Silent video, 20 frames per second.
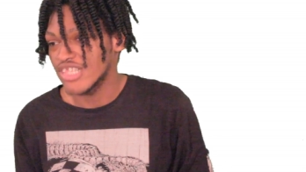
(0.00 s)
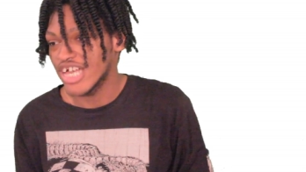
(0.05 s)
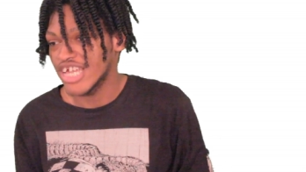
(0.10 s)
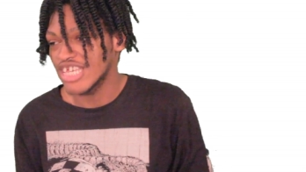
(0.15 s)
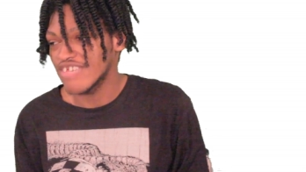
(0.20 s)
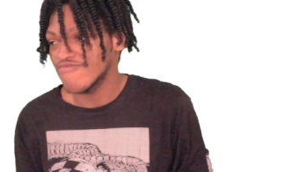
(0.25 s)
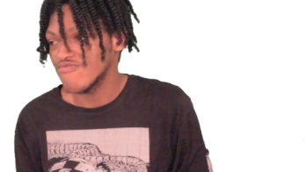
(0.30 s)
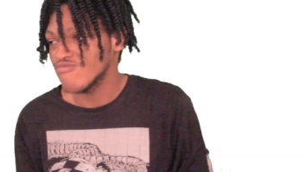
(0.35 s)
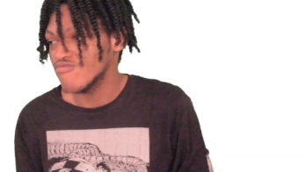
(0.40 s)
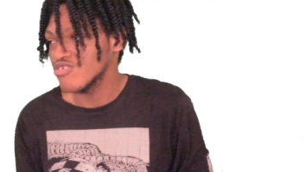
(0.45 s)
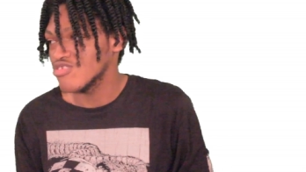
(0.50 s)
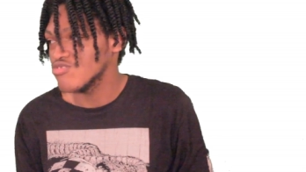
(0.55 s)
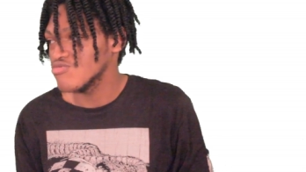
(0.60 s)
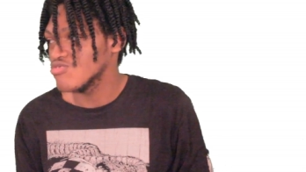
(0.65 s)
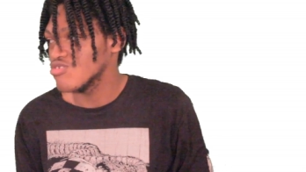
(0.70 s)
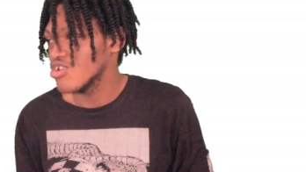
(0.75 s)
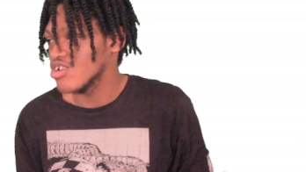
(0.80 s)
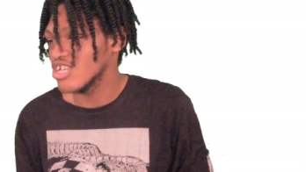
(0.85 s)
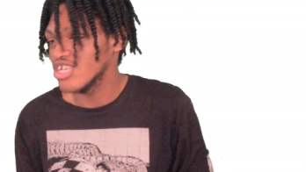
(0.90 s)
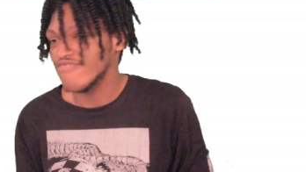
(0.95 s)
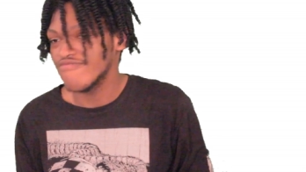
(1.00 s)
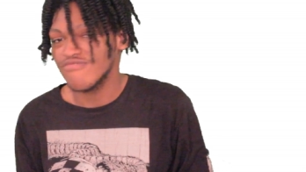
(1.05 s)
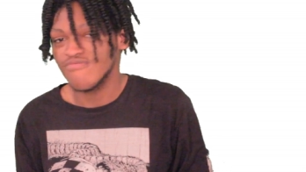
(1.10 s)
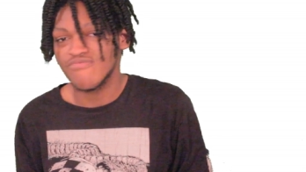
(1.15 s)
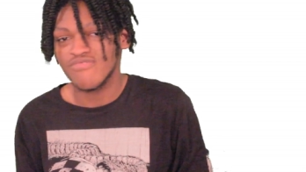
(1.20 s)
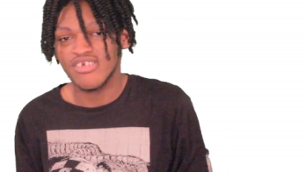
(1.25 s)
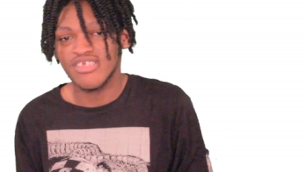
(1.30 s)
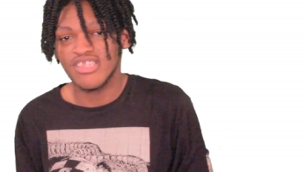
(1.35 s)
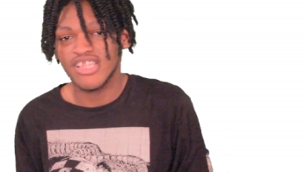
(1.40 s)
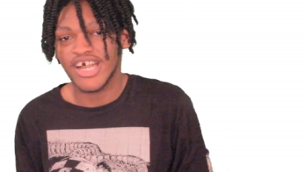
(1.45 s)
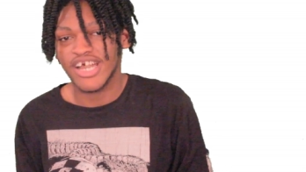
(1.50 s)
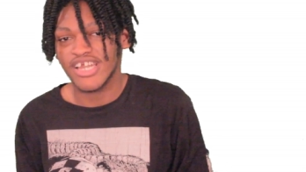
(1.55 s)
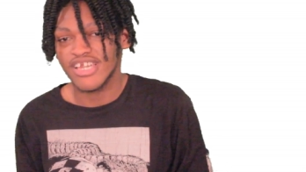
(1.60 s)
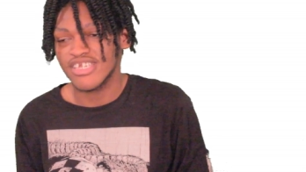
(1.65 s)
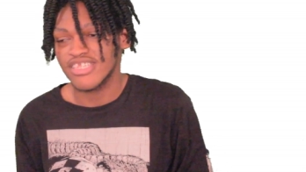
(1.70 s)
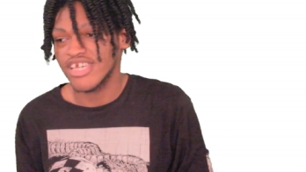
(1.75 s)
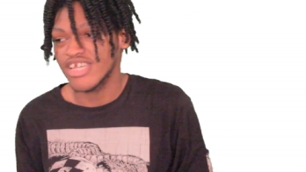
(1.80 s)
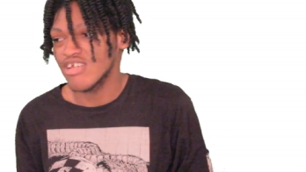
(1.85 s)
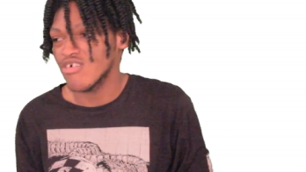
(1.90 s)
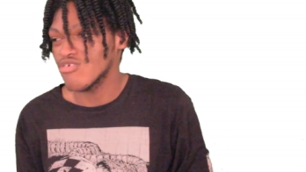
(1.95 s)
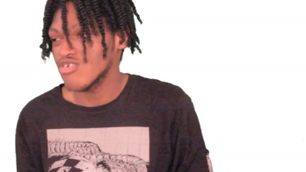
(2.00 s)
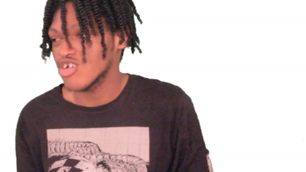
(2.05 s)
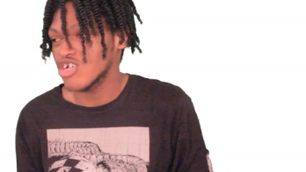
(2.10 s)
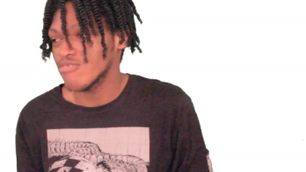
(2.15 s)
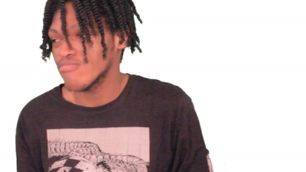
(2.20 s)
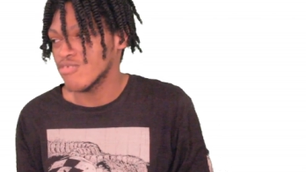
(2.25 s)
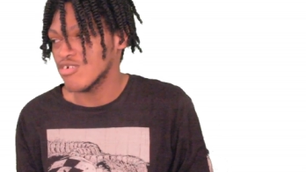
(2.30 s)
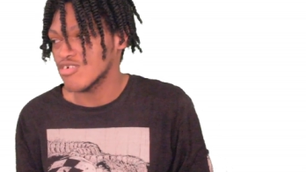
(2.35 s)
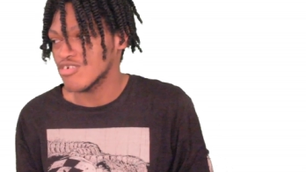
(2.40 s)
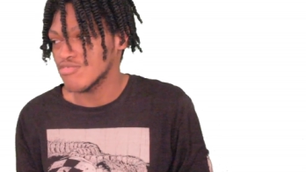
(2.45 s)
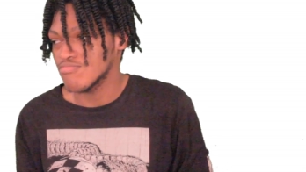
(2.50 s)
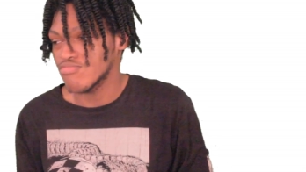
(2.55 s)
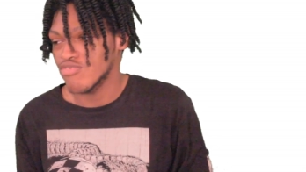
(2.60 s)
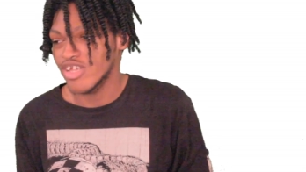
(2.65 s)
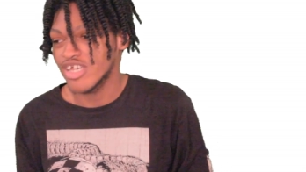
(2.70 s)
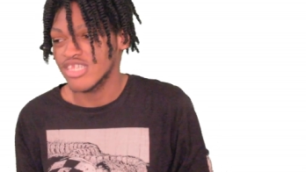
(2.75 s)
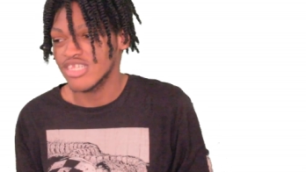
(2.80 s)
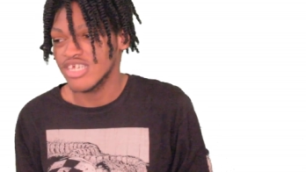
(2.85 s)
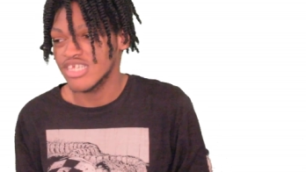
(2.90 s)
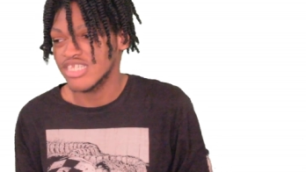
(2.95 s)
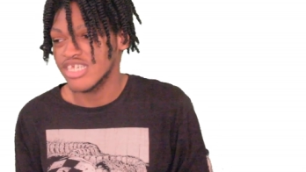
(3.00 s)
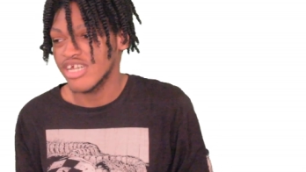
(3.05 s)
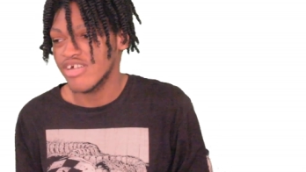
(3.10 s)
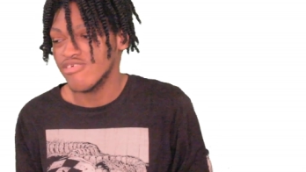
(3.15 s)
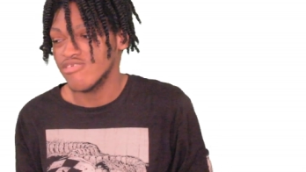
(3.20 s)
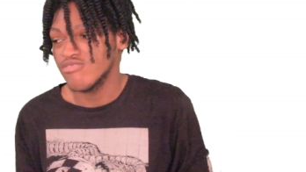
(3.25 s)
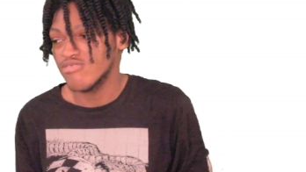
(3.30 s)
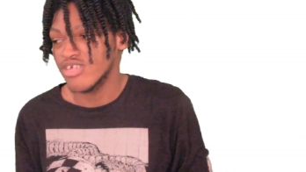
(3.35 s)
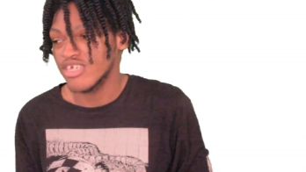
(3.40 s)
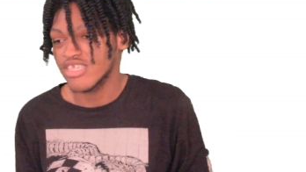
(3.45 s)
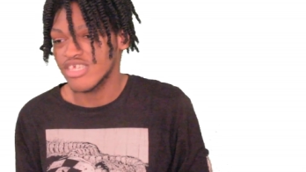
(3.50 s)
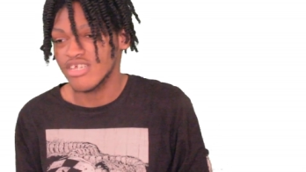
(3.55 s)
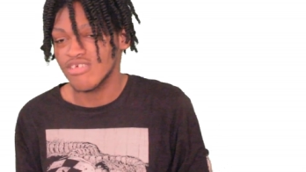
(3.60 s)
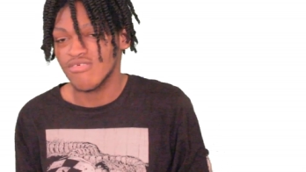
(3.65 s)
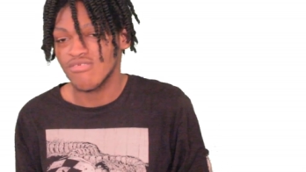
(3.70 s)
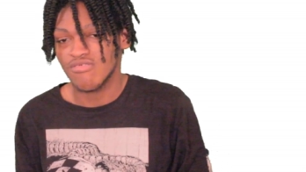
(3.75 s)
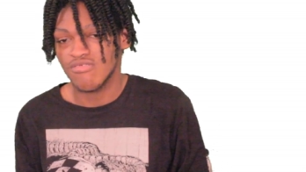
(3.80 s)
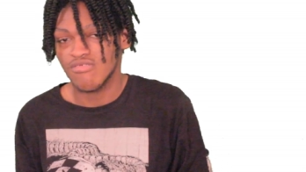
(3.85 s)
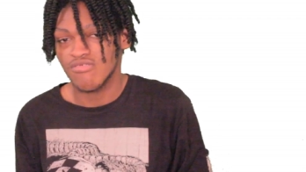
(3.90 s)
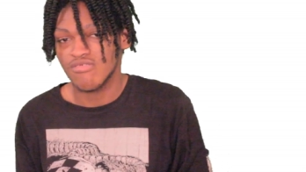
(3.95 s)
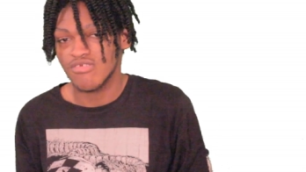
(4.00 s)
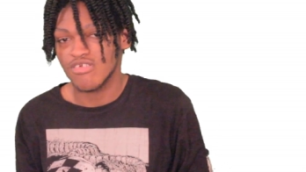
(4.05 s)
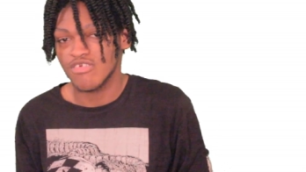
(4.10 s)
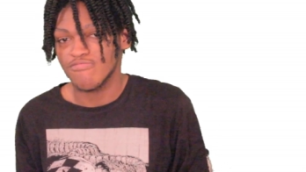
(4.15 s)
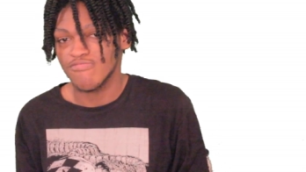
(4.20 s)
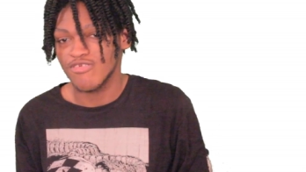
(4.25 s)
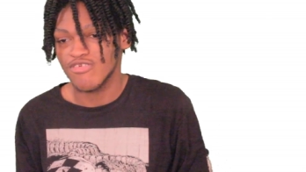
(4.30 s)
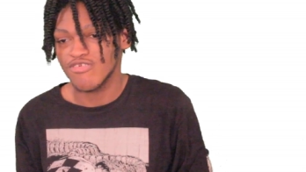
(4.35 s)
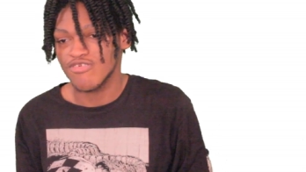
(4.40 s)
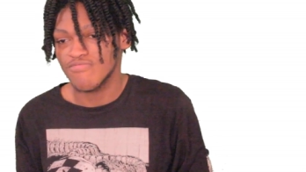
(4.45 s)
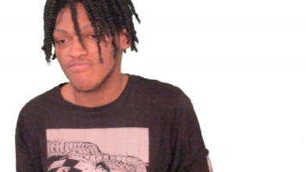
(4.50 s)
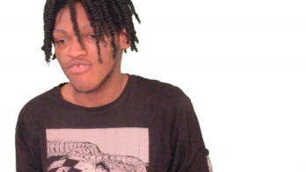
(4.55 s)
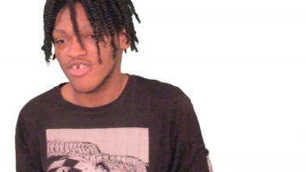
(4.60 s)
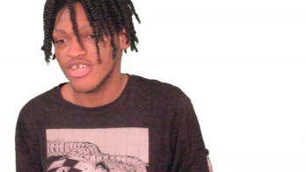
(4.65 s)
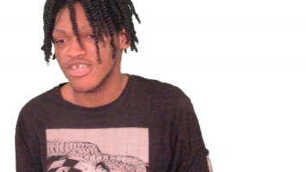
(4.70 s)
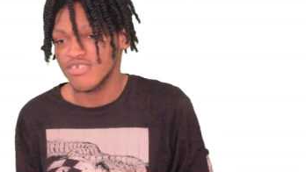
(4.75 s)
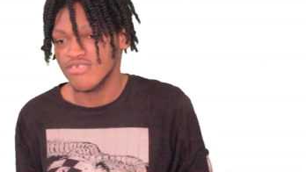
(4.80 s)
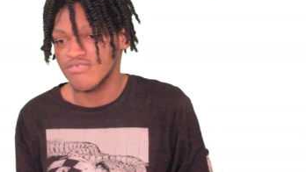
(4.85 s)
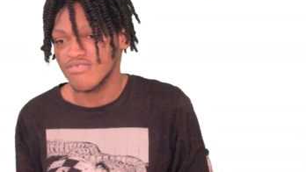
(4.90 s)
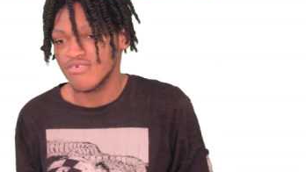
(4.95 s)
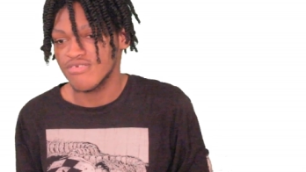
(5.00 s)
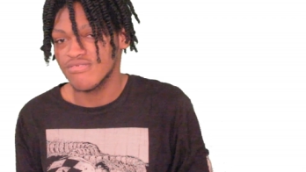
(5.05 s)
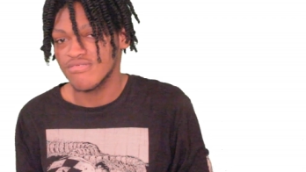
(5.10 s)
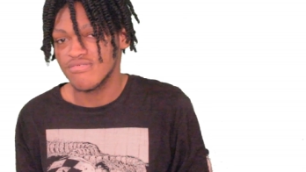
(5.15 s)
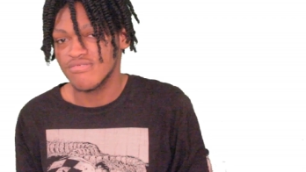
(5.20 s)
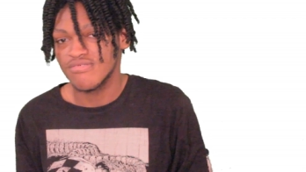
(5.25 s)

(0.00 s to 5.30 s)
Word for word: Like even when you go, even when like they go to commercial break, they tell you that they gonna go to commercial break. You know,